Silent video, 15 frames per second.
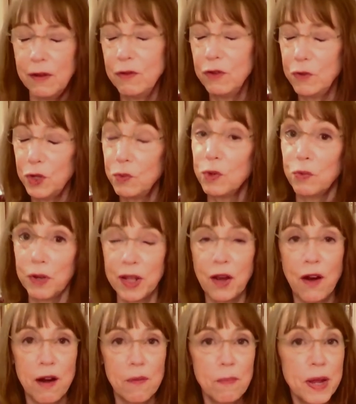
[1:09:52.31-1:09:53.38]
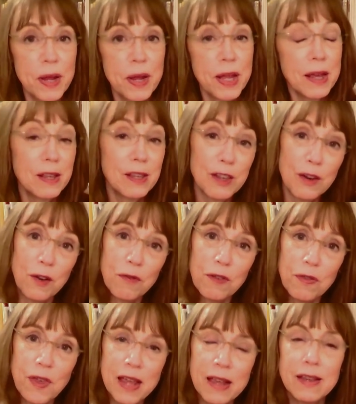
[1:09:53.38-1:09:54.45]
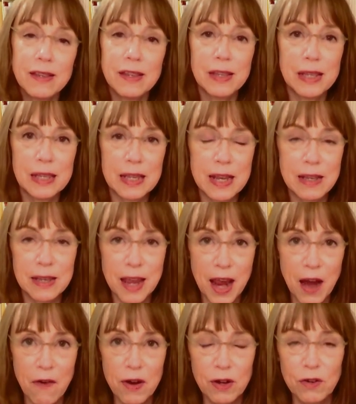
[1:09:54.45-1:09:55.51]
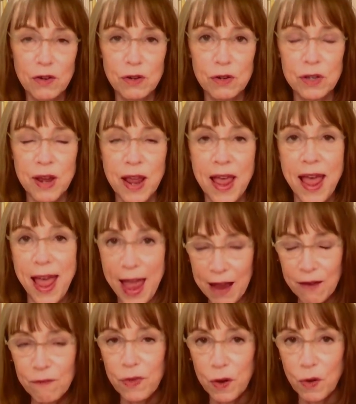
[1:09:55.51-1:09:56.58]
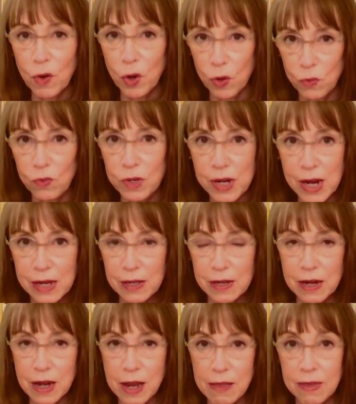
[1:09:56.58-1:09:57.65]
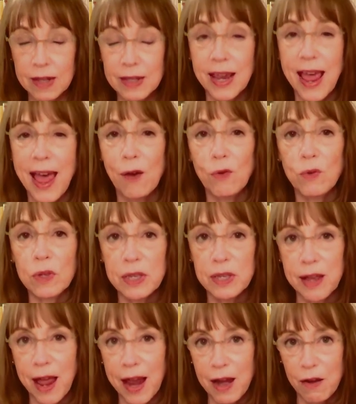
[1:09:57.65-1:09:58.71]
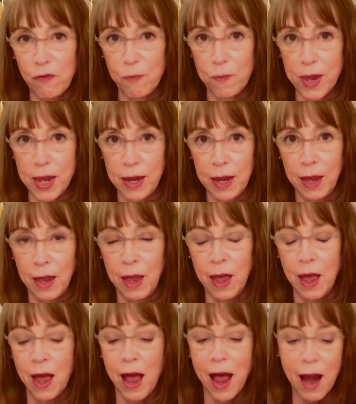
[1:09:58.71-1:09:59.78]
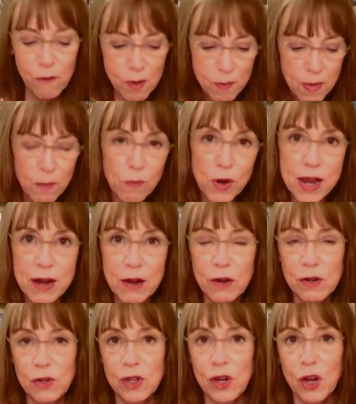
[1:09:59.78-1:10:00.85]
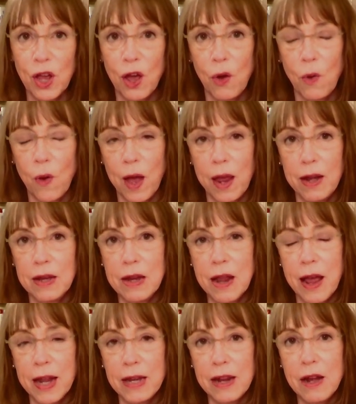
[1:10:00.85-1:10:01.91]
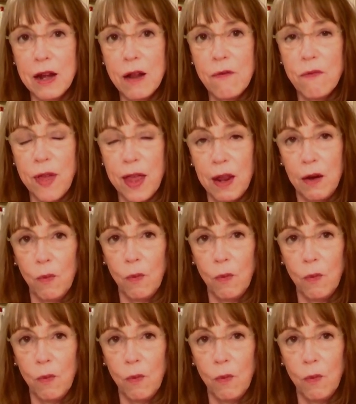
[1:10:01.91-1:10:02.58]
it just was really hard because you know the thing is, is these characters have their own destiny that's outside of me. I remember years ago, I, I did an event